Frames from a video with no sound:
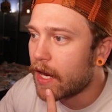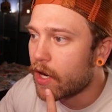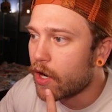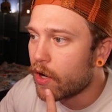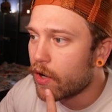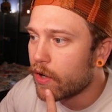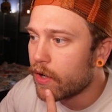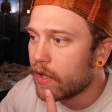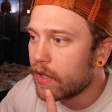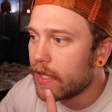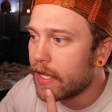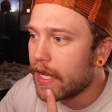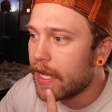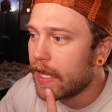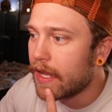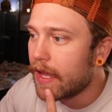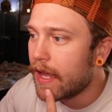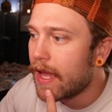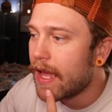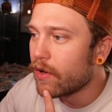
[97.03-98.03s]

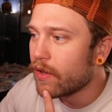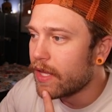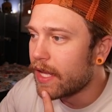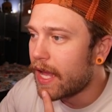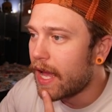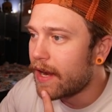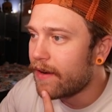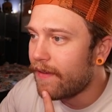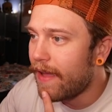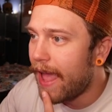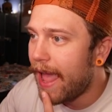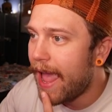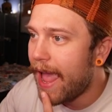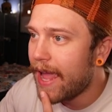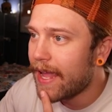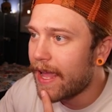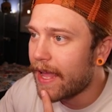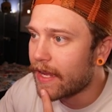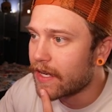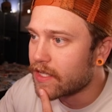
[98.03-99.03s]
currently kind of
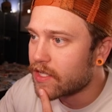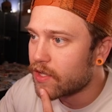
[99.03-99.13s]
hanging.